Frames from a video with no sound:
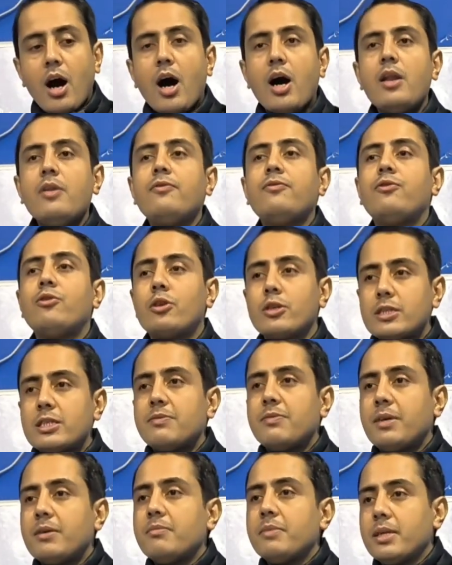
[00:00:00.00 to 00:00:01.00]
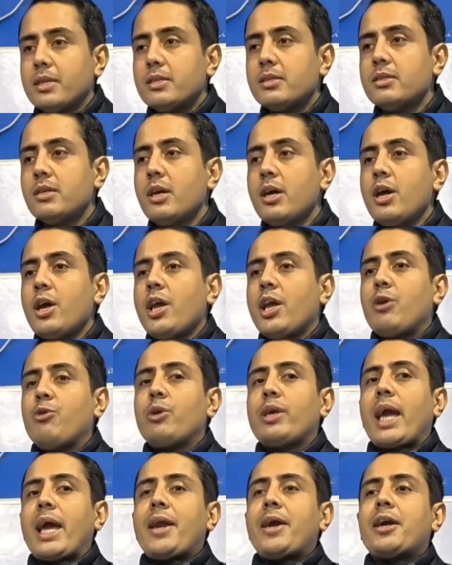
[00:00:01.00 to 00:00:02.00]
Unforgeable means
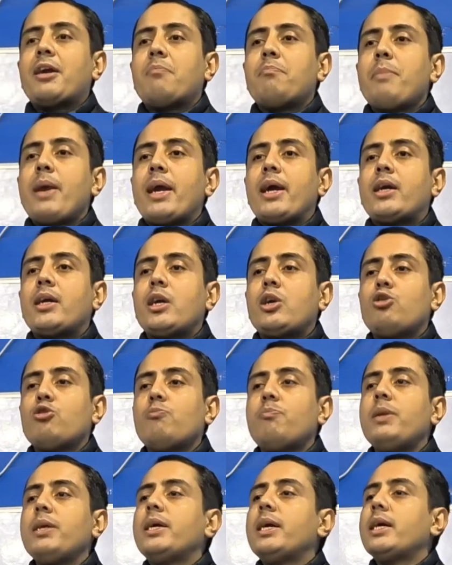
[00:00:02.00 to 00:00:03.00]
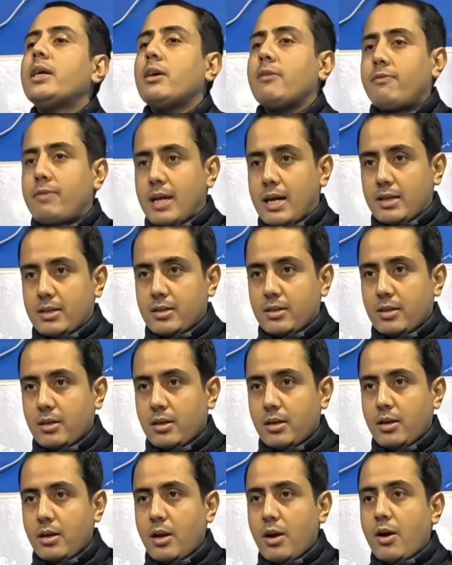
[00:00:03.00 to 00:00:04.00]
you cannot make the duplicate of that.
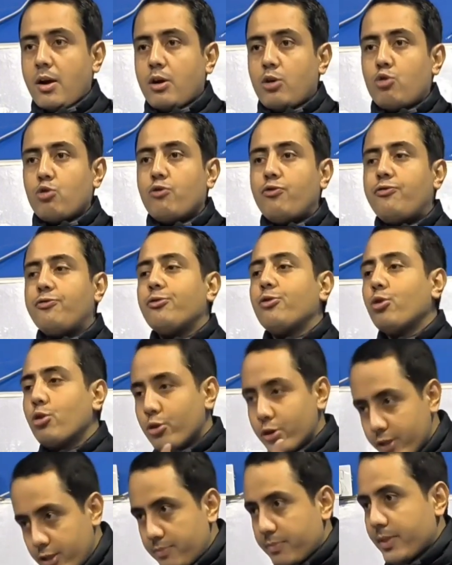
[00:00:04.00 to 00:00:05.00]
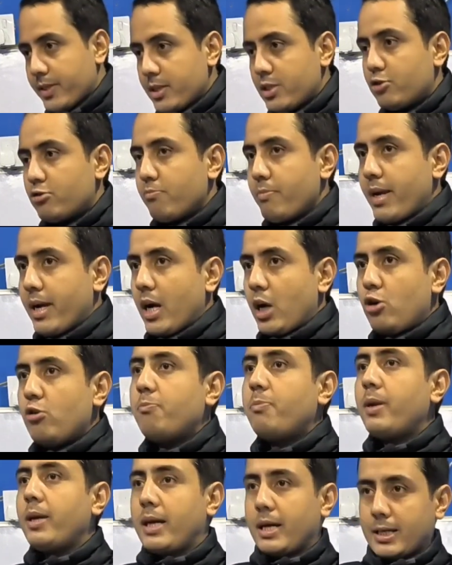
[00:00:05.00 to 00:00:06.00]
To forge means to make a
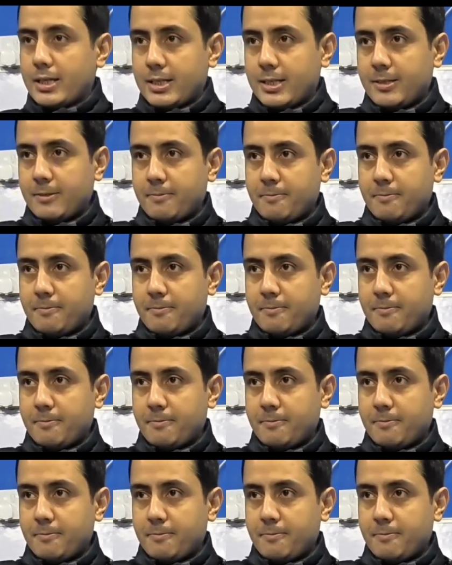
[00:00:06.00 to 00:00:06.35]
duplicate.